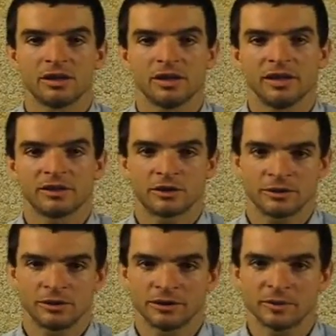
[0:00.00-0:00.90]
And our
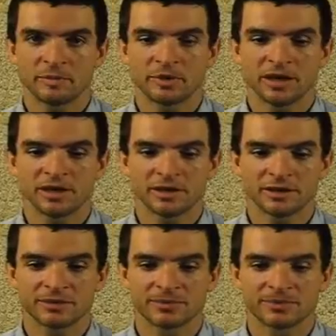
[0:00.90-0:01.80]
ultimate
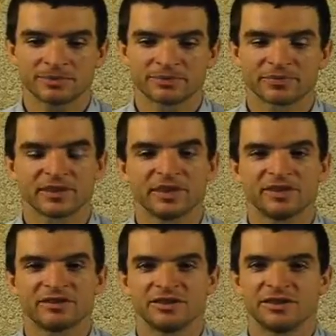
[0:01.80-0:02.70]
product?
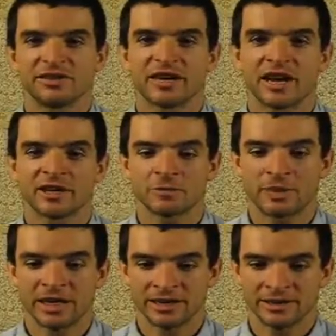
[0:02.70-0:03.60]
It's the entire
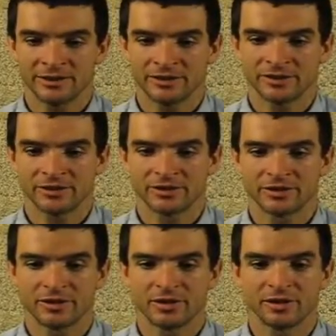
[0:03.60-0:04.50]
package.
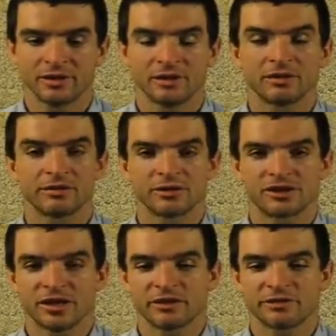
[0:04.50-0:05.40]
For
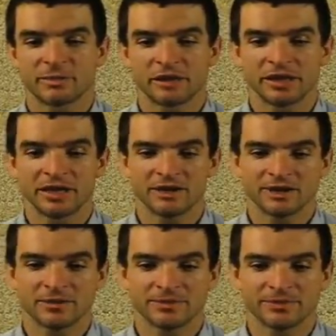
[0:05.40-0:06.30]
sake of
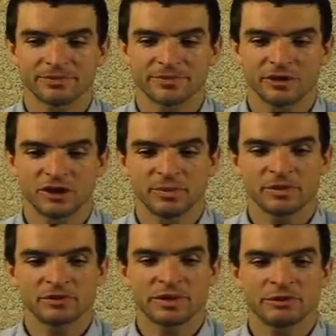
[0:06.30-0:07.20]
replication, the
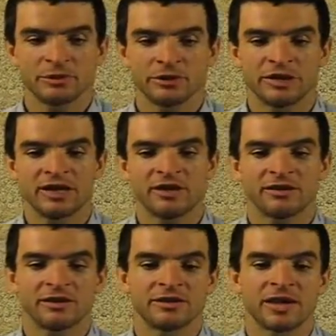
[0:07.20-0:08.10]
cheapest route to attaining
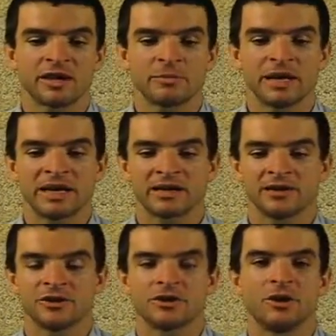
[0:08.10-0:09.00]
the entire
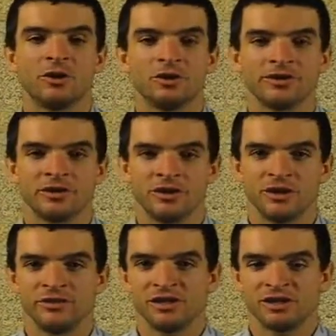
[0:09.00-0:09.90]
package, all the
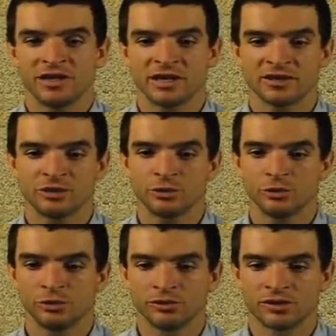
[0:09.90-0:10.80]
GVCS
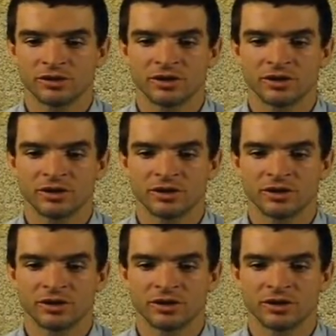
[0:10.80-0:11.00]
tools,